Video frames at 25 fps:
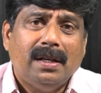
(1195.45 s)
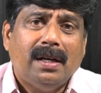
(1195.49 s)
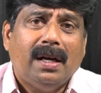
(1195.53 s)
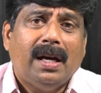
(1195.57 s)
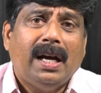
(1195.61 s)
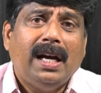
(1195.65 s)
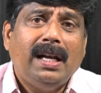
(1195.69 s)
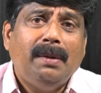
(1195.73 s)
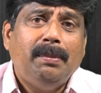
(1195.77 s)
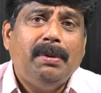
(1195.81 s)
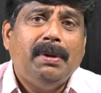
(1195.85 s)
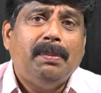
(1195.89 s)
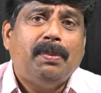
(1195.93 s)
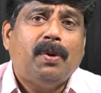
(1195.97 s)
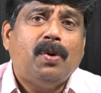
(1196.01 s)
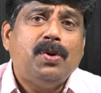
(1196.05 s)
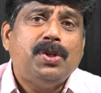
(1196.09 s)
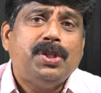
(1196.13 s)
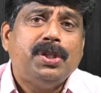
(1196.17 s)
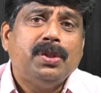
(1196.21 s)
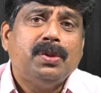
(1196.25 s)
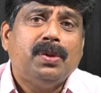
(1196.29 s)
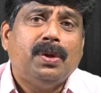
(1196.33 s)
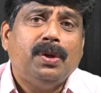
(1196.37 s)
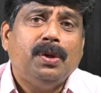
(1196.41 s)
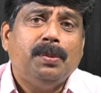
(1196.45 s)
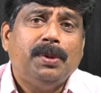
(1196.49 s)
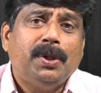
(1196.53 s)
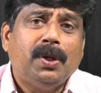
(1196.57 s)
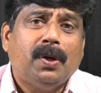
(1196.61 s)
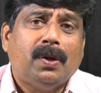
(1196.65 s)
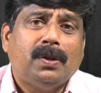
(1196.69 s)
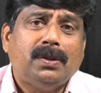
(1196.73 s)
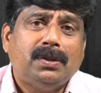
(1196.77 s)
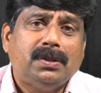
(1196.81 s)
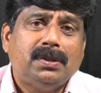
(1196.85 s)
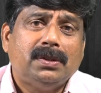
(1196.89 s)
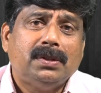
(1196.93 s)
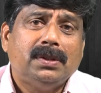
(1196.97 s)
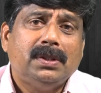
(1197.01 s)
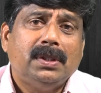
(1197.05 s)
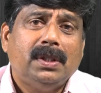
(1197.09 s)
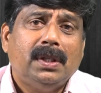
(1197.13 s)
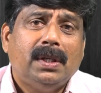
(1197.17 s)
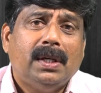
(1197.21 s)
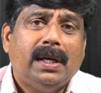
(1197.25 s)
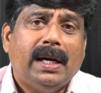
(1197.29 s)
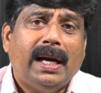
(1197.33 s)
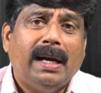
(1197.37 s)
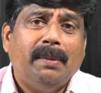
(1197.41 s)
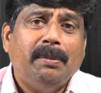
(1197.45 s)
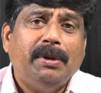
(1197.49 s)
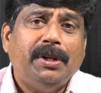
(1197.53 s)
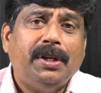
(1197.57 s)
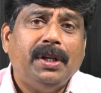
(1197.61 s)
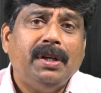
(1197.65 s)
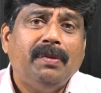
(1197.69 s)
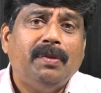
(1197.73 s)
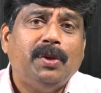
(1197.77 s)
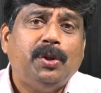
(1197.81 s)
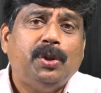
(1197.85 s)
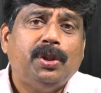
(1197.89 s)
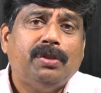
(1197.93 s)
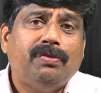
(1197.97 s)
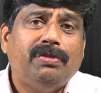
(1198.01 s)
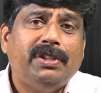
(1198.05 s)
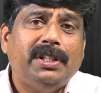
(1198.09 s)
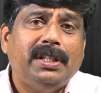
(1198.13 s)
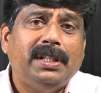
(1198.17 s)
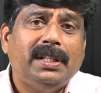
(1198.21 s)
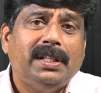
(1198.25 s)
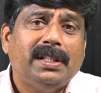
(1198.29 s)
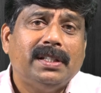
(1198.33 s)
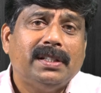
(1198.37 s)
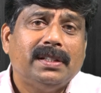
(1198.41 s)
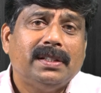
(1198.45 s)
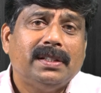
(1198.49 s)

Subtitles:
I'll be pouncing on you, because I'm eating with you every day.